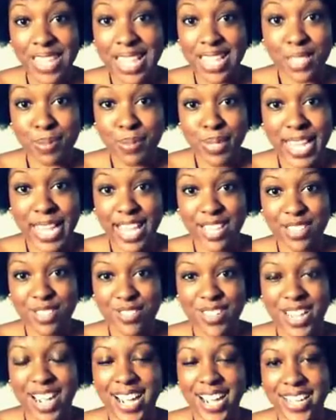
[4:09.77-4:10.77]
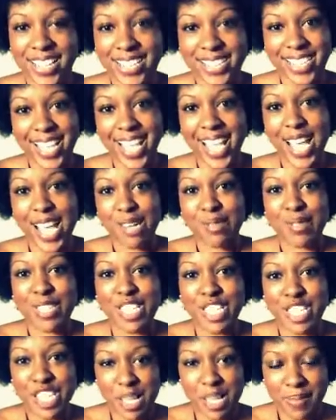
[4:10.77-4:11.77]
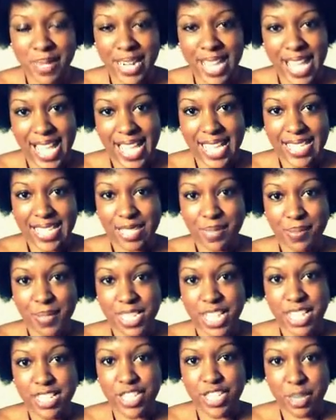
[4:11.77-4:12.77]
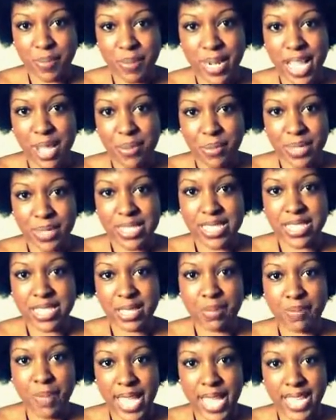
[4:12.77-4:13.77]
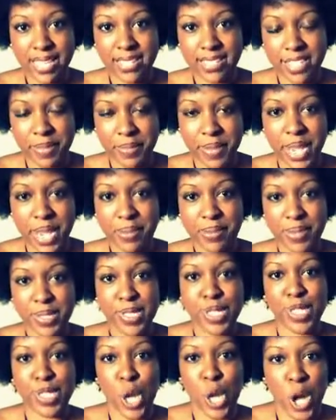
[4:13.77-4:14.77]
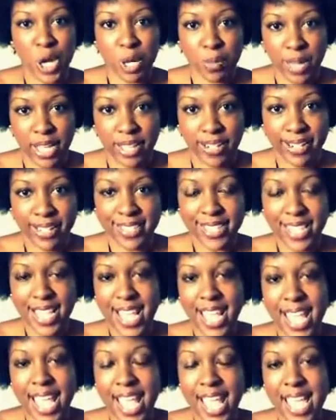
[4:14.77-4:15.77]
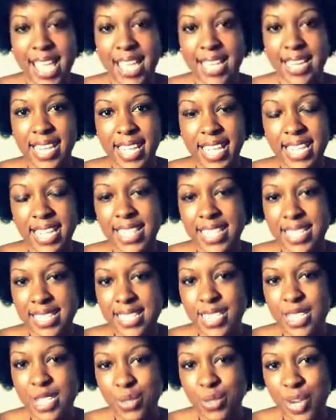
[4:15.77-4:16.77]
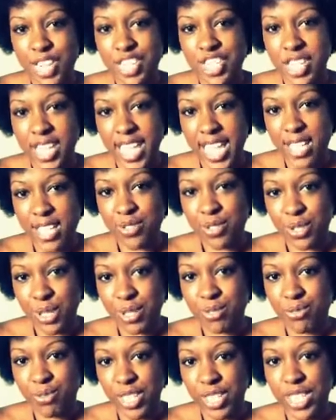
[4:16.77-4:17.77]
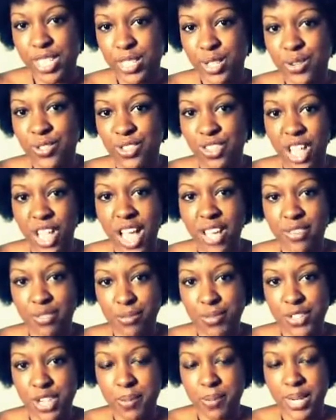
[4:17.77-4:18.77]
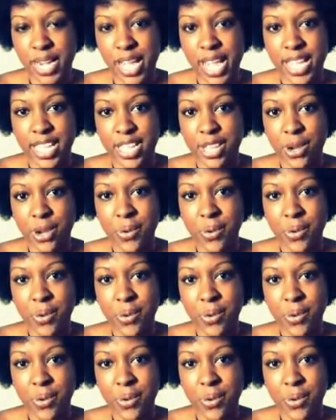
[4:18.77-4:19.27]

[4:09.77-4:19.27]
That's what Cancer does. When Gemini is upset, Gemini wants to debate. Gemini wants to talk about it. And in this situation, Cancer can really learn a lot from Gemini.